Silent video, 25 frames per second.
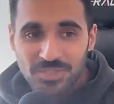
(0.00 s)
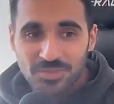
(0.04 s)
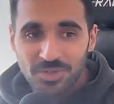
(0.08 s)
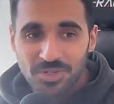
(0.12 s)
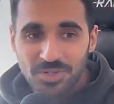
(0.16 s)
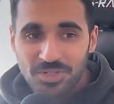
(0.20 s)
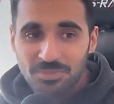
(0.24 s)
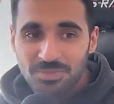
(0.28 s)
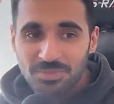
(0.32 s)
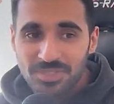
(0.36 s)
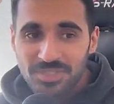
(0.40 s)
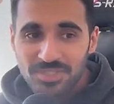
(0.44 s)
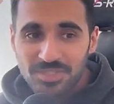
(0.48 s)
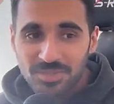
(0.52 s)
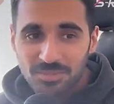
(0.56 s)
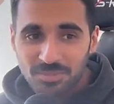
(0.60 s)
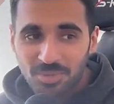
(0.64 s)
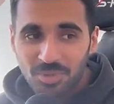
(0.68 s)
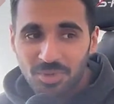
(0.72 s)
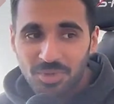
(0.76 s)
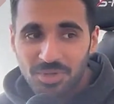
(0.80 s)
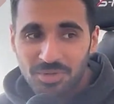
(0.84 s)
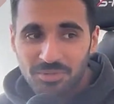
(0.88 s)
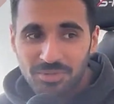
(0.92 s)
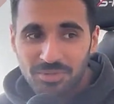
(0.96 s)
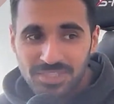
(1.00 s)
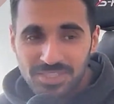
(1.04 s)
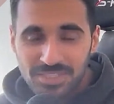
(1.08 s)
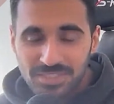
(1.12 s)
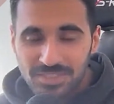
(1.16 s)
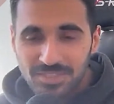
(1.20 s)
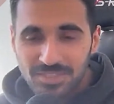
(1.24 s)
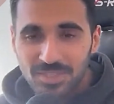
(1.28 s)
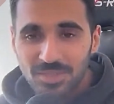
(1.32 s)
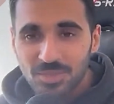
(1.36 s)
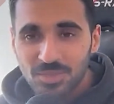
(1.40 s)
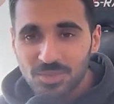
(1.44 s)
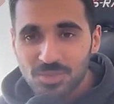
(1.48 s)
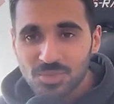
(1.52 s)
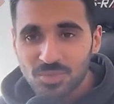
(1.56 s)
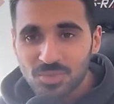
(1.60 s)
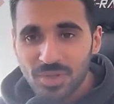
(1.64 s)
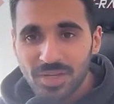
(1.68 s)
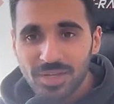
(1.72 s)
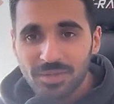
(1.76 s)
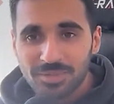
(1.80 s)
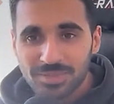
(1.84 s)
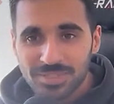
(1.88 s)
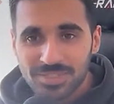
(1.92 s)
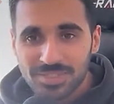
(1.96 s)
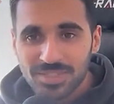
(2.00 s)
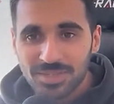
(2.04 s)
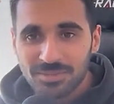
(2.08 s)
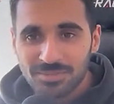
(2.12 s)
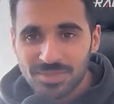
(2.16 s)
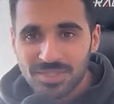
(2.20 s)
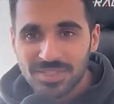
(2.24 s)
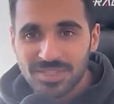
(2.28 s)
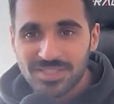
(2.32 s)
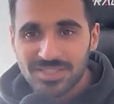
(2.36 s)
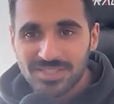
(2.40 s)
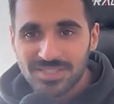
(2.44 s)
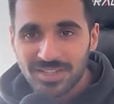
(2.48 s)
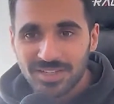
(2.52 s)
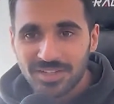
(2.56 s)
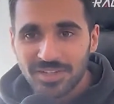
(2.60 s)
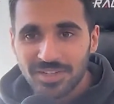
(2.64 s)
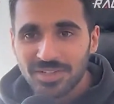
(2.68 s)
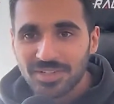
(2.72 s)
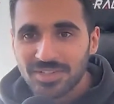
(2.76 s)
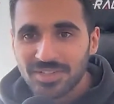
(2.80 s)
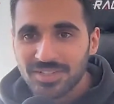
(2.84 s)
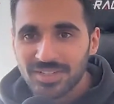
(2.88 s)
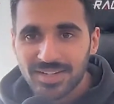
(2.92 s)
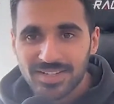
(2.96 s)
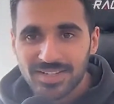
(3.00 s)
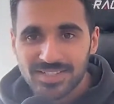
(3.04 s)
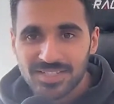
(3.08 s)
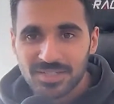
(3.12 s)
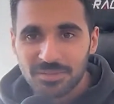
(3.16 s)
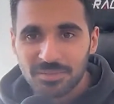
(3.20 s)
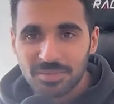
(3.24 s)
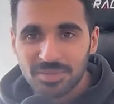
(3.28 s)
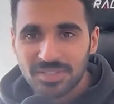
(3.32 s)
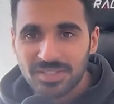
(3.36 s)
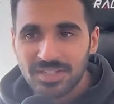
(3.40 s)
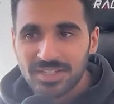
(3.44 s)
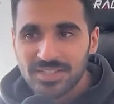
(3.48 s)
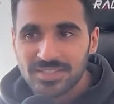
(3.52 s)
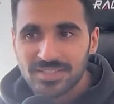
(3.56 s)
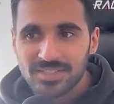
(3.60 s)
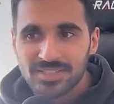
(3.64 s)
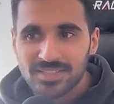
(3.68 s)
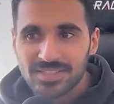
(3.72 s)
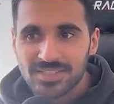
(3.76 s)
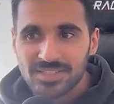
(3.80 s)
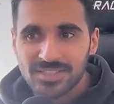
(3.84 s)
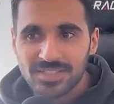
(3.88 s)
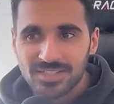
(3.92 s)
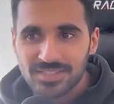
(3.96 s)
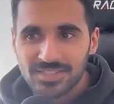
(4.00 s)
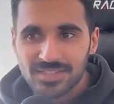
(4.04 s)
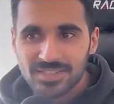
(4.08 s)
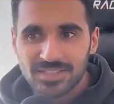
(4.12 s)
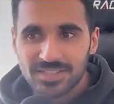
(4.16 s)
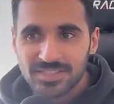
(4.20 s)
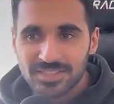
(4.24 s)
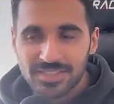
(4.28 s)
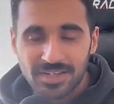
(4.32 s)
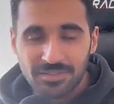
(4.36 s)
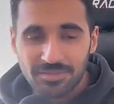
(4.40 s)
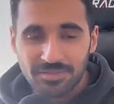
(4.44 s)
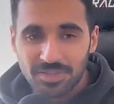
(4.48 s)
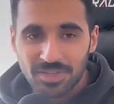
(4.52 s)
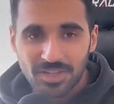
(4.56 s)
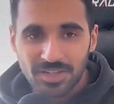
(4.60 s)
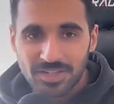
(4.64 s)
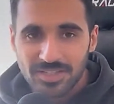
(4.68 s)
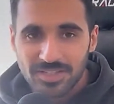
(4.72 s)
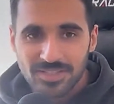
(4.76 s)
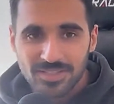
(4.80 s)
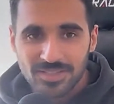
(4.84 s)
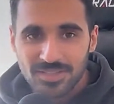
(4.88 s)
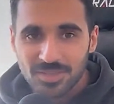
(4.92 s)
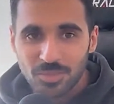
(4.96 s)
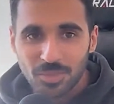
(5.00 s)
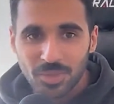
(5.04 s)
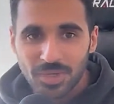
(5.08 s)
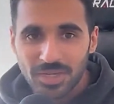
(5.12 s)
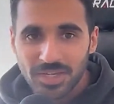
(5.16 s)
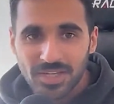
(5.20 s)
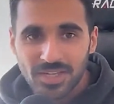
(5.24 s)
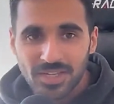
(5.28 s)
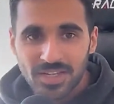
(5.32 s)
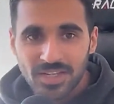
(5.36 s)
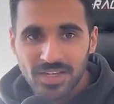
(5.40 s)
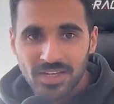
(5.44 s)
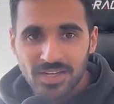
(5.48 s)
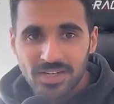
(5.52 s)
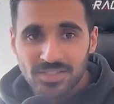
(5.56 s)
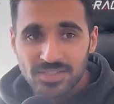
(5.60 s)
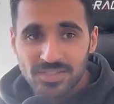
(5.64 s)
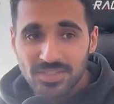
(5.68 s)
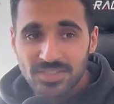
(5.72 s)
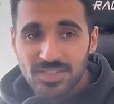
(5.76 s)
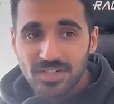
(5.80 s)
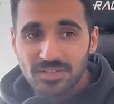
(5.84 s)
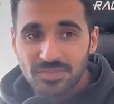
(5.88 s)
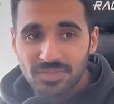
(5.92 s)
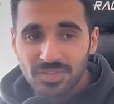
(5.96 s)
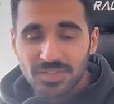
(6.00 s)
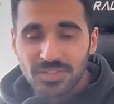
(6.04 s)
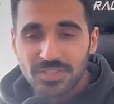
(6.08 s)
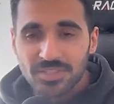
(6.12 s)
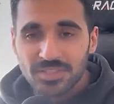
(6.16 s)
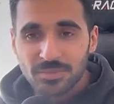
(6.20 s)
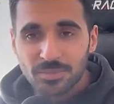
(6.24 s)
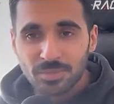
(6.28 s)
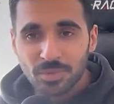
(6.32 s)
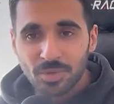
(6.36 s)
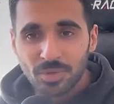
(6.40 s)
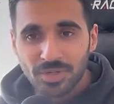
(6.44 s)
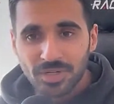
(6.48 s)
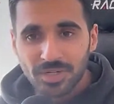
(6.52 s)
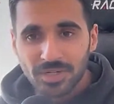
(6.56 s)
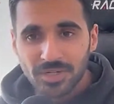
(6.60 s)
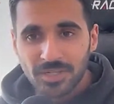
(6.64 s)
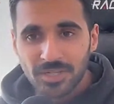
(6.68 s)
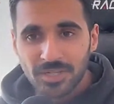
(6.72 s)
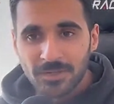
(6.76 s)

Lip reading: to be disappointed when she doesn't lose weight. When she jumps on the scale the next couple of days and she haven't lost the weight, she's going to feel disappointed.